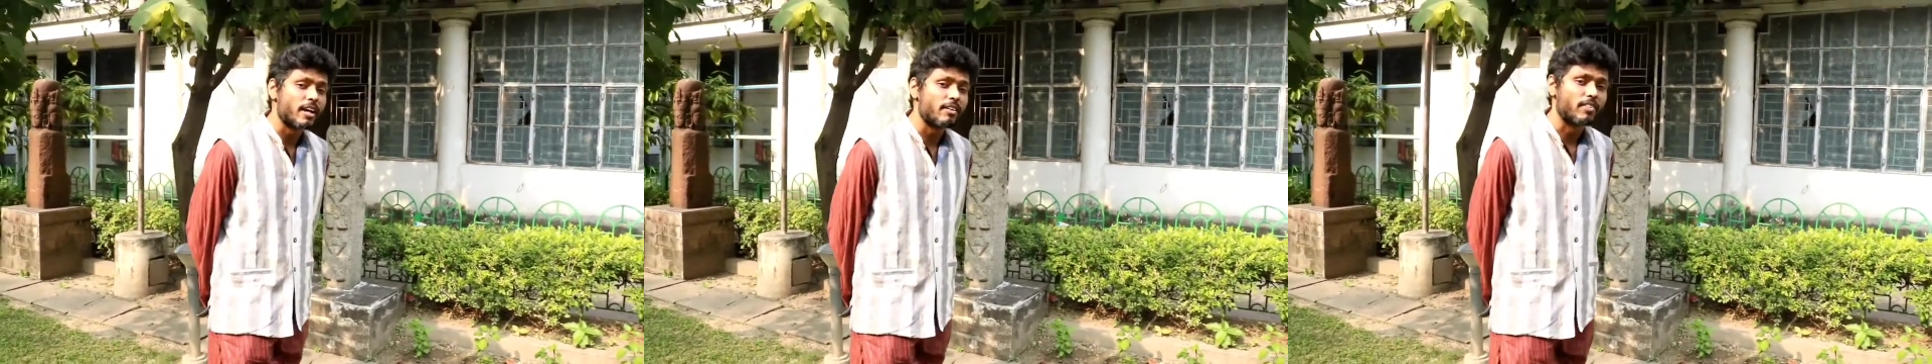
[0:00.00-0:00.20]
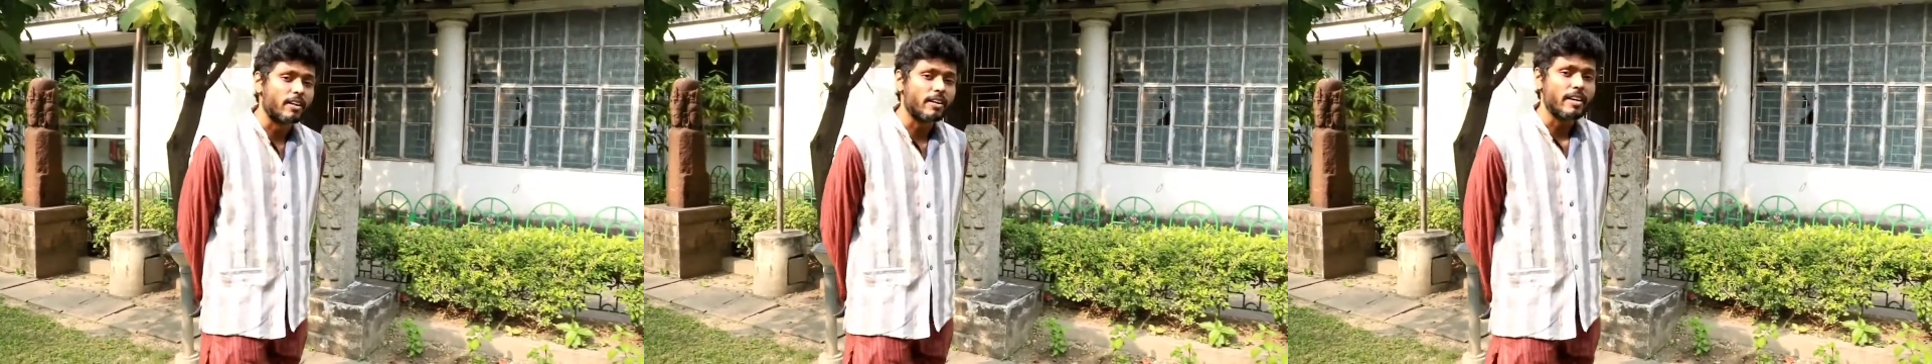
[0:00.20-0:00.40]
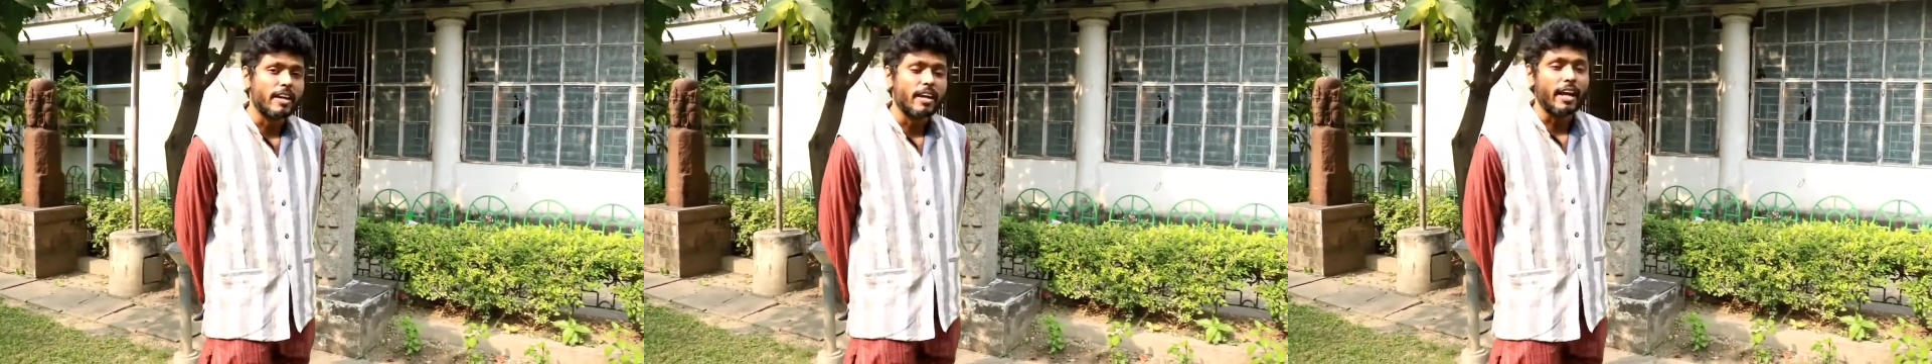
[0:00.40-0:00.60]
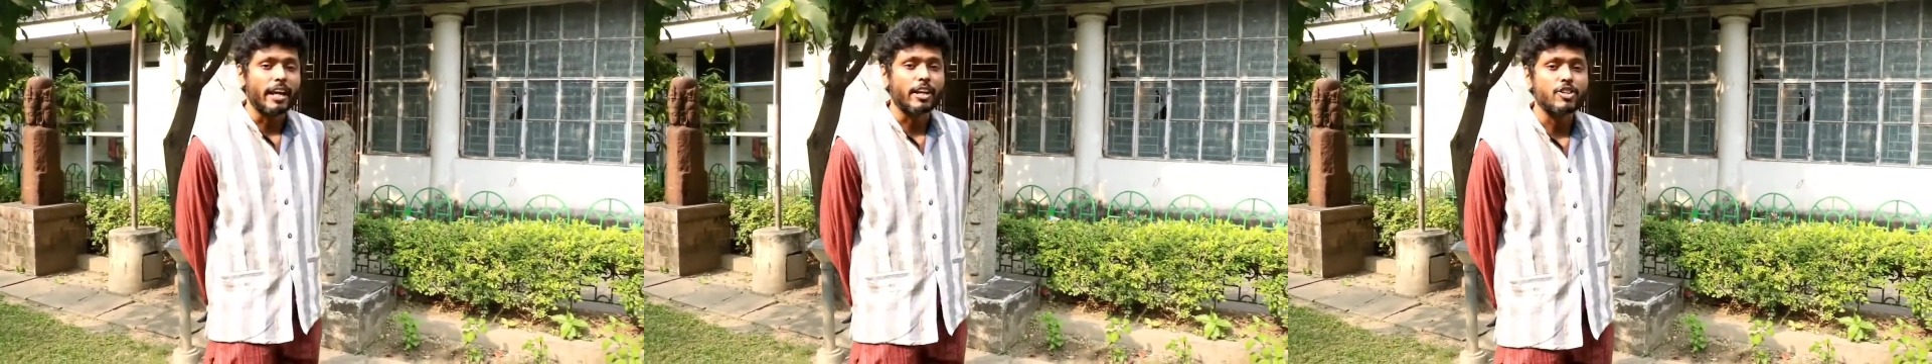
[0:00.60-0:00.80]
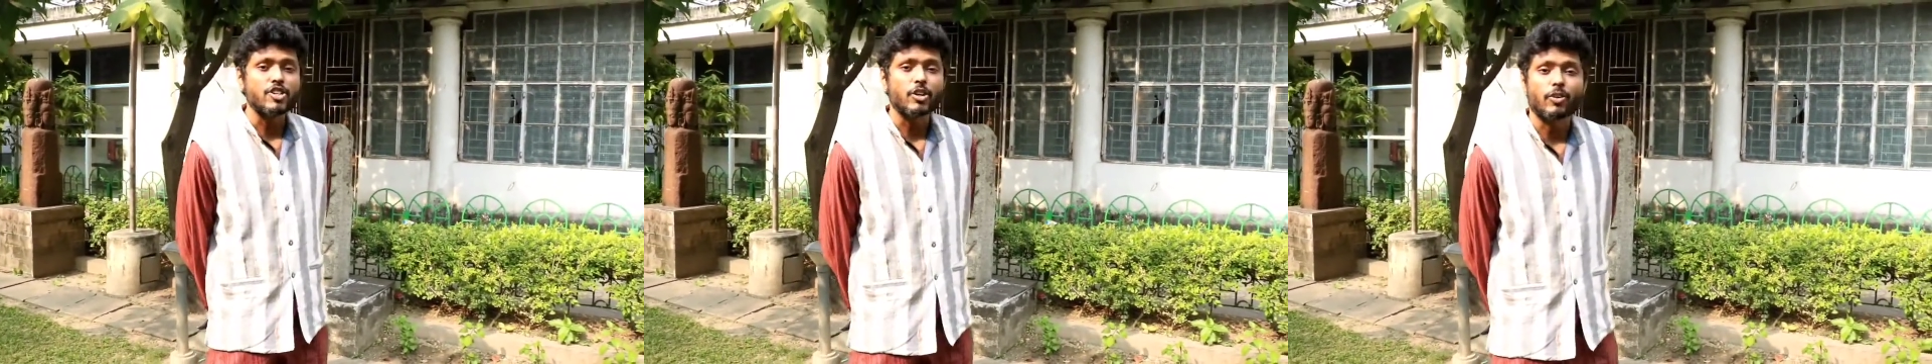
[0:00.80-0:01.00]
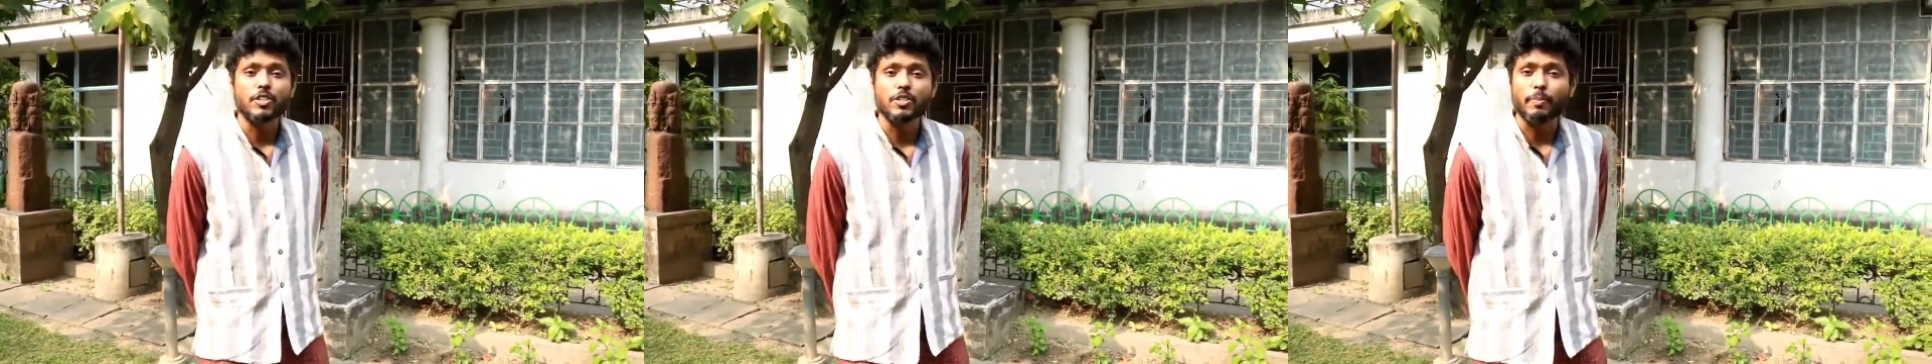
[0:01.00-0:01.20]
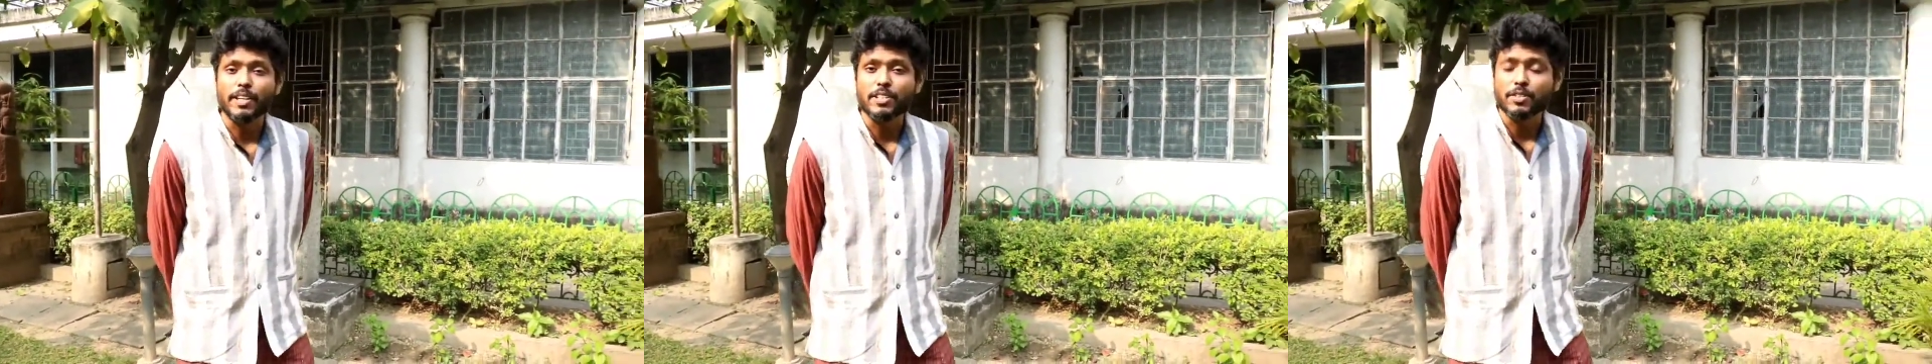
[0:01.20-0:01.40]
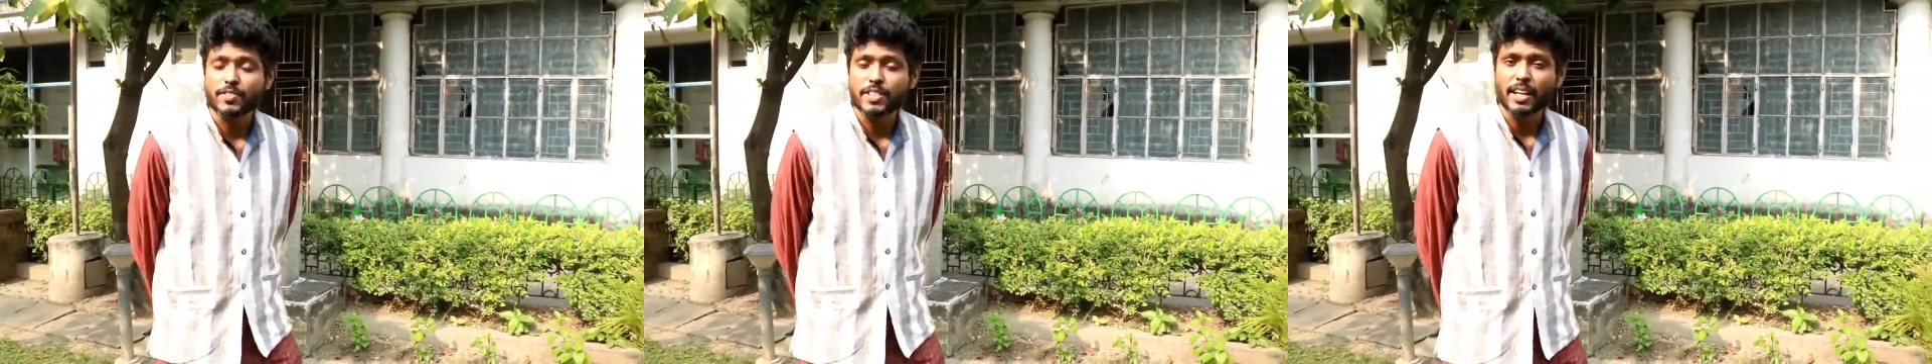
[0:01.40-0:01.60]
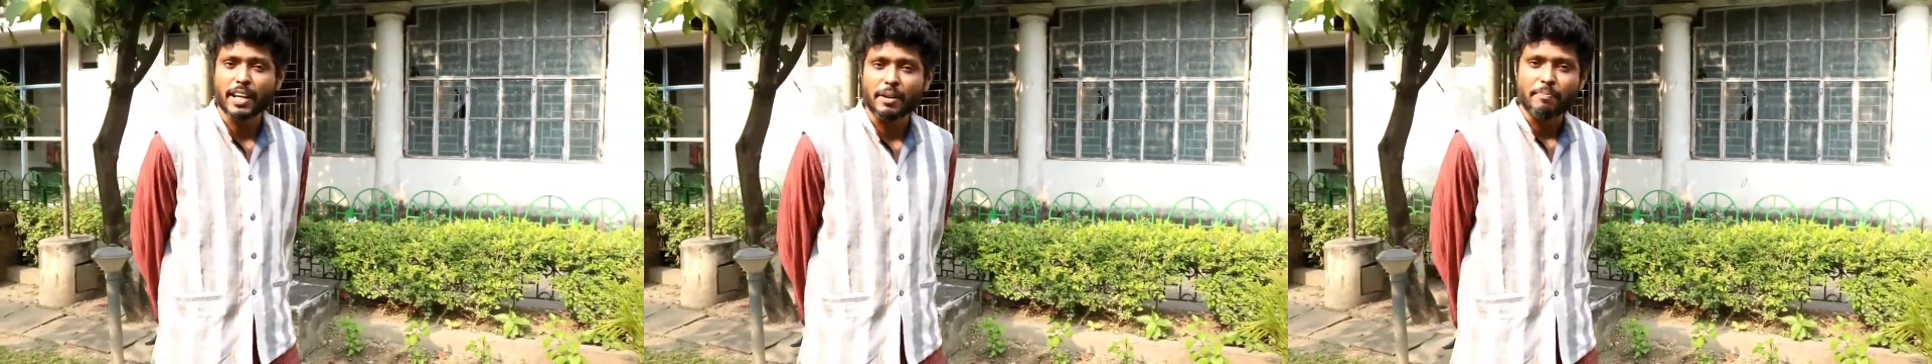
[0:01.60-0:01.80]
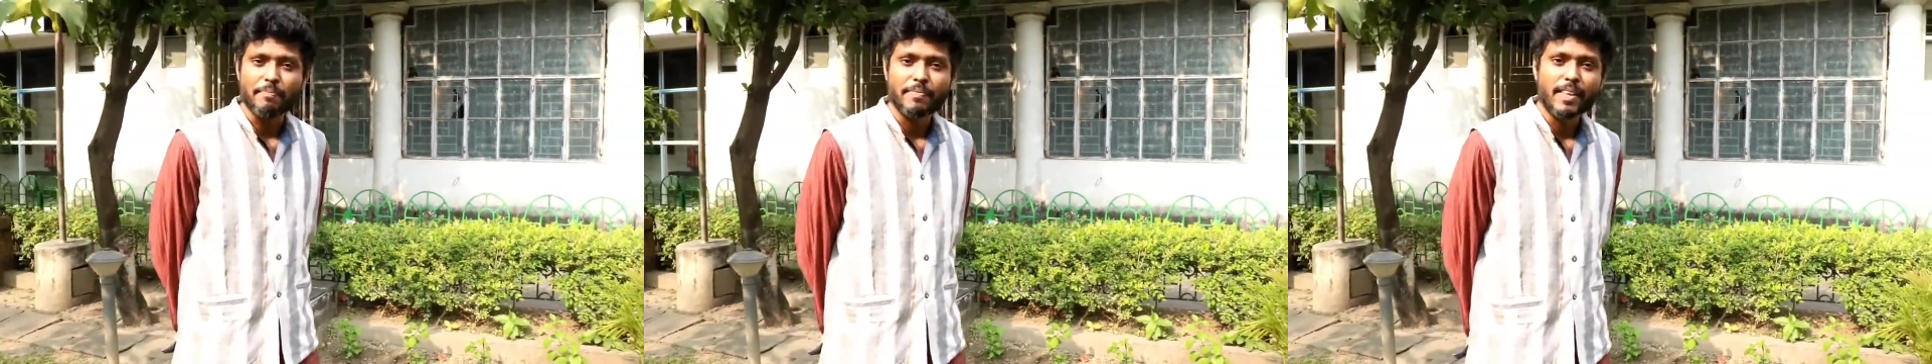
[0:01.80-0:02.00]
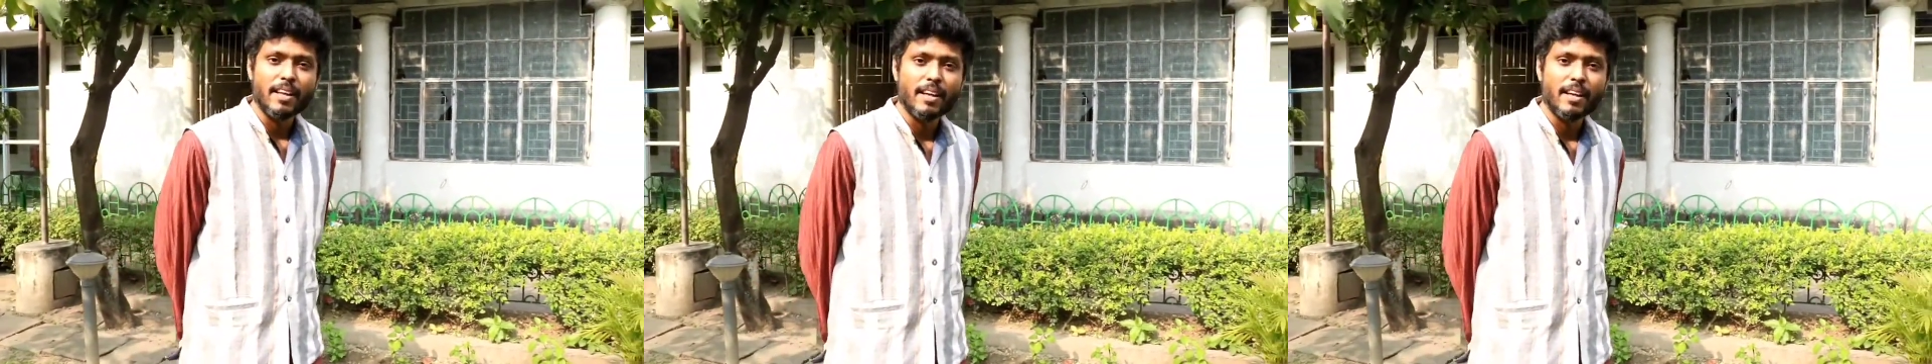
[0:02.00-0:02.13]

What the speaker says: cover in a short space of time,